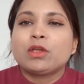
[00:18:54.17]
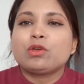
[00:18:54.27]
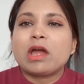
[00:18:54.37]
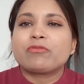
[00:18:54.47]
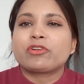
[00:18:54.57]

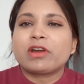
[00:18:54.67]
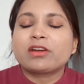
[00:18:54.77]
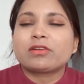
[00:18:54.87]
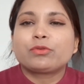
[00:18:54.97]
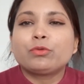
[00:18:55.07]
you have
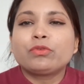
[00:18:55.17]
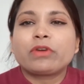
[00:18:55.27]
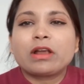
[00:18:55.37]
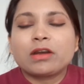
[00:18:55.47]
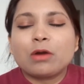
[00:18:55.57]
two
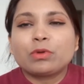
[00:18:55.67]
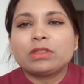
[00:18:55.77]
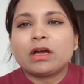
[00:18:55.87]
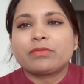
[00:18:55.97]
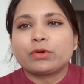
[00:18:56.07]
drug round
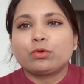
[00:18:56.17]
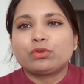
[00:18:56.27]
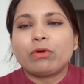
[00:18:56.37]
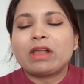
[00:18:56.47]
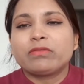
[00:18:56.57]
in the afternoon,
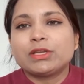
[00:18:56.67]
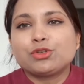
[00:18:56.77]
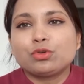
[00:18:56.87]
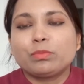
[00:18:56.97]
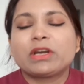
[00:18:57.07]
12 and 2.